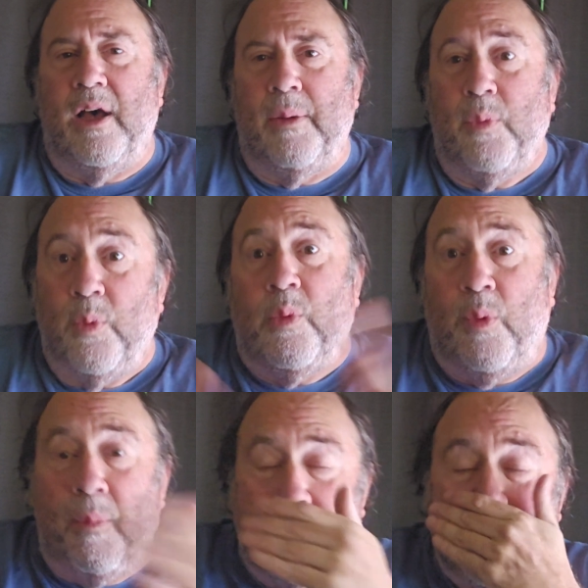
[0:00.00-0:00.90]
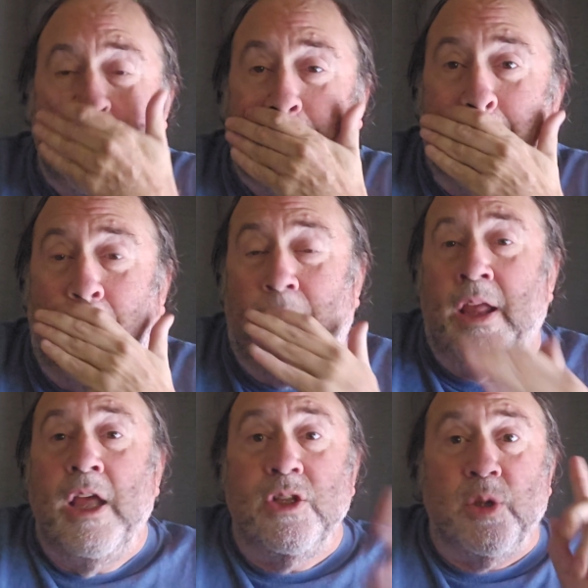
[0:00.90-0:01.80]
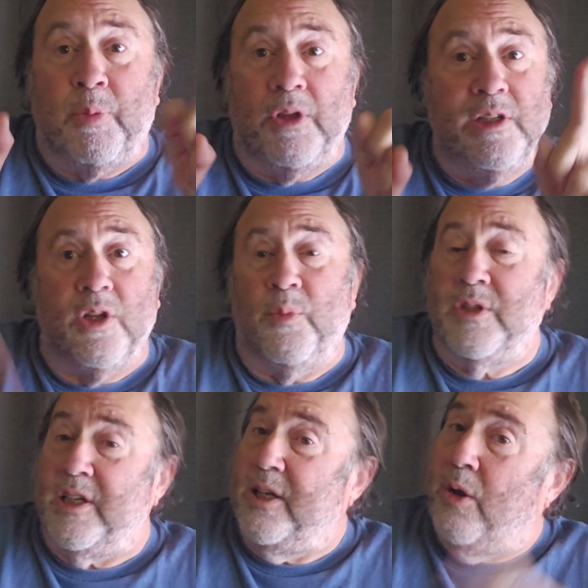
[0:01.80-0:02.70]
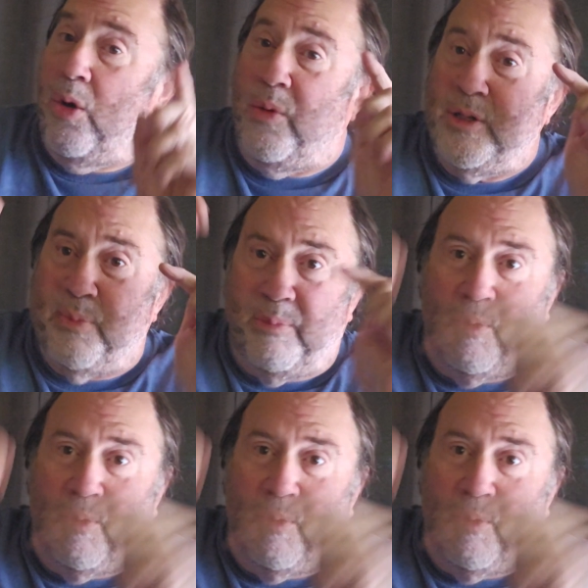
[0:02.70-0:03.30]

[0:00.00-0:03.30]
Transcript: We won't miss anything that way. So please, once again, always,